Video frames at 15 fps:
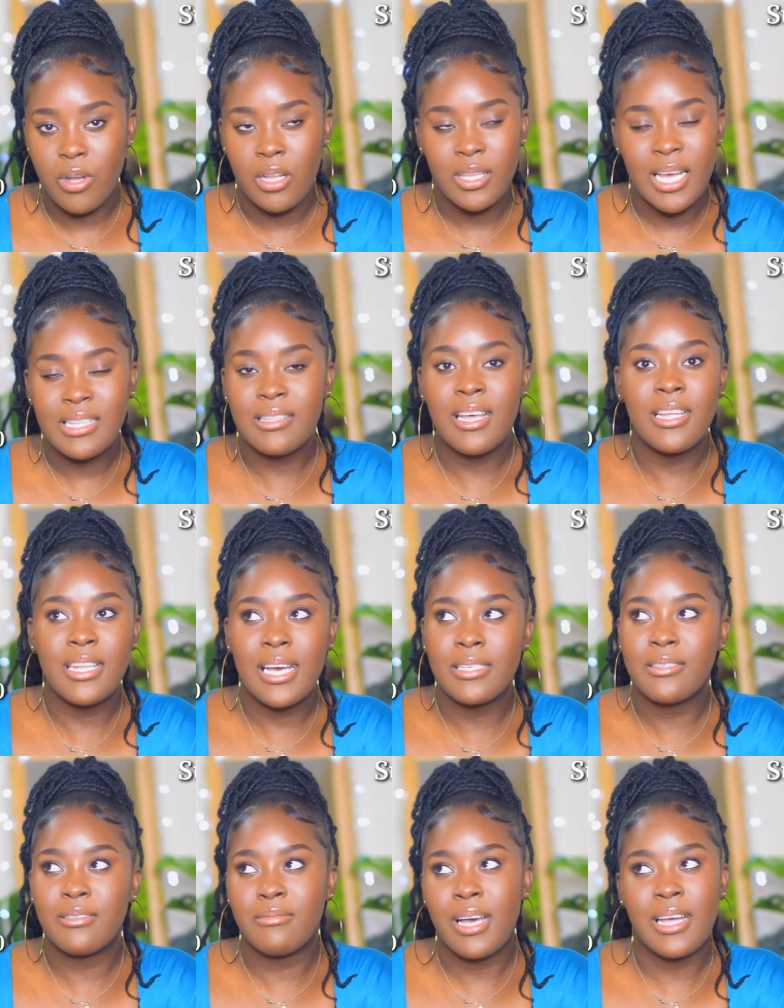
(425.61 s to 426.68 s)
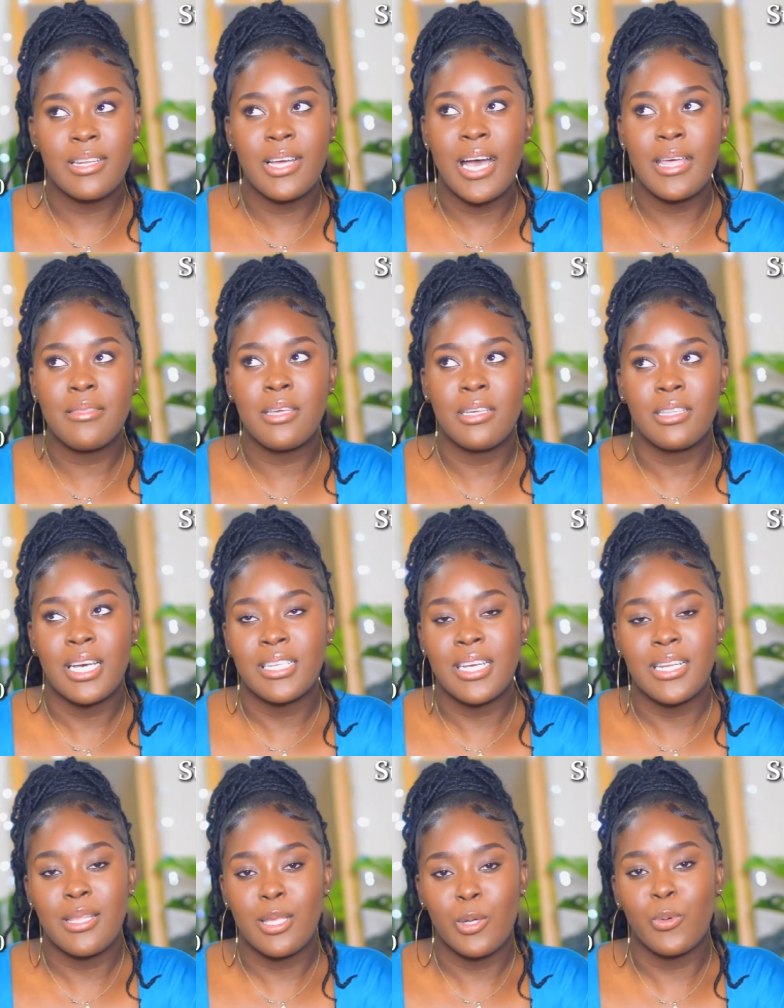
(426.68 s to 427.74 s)
That not that I, I think that
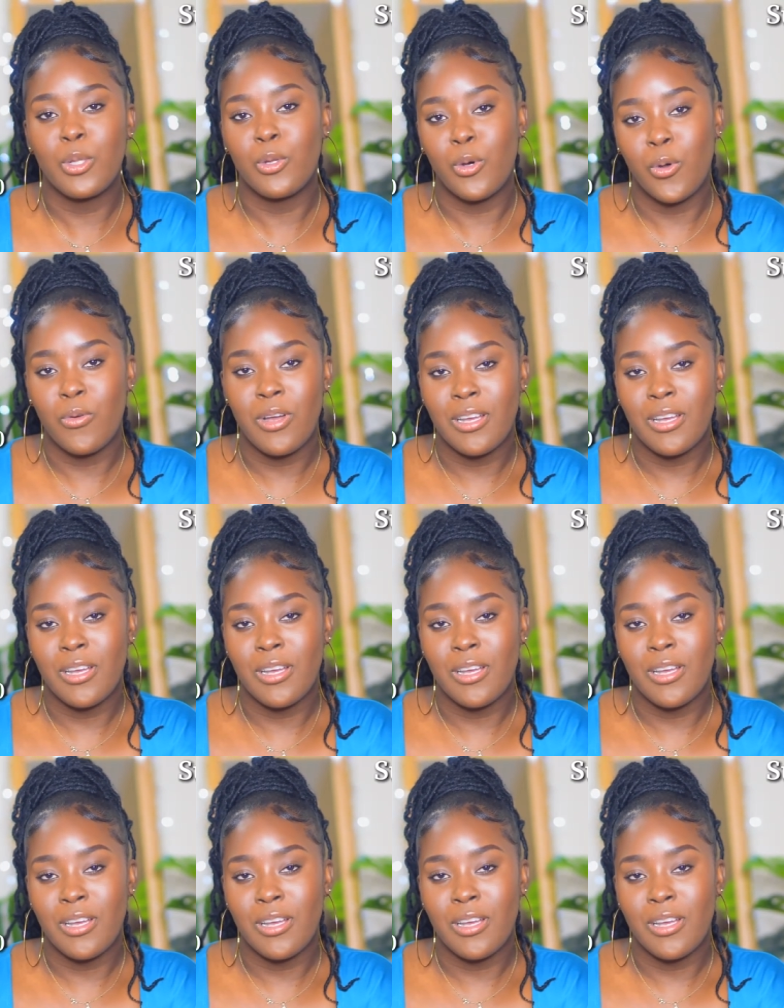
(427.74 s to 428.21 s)
anything will go wrong.